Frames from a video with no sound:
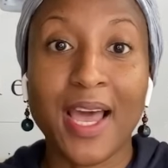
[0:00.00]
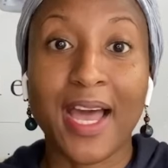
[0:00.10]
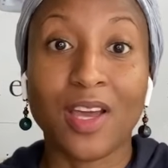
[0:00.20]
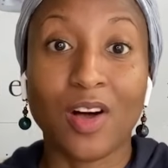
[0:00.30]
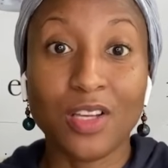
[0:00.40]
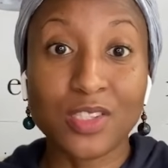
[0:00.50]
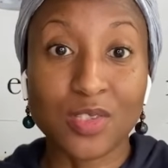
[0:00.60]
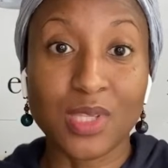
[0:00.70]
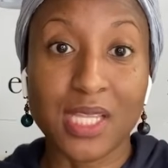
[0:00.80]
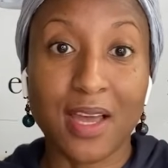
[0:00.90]
I
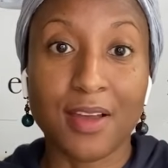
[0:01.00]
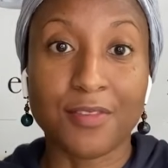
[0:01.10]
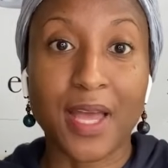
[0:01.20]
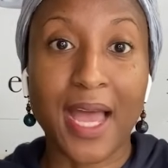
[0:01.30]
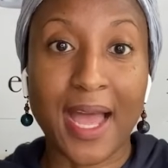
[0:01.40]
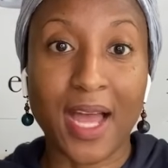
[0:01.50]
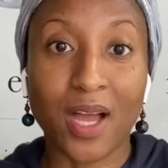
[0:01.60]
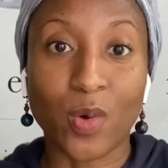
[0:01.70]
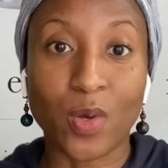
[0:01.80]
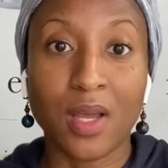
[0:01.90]
also love
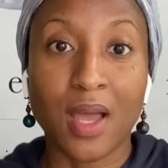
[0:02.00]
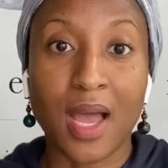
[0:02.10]
how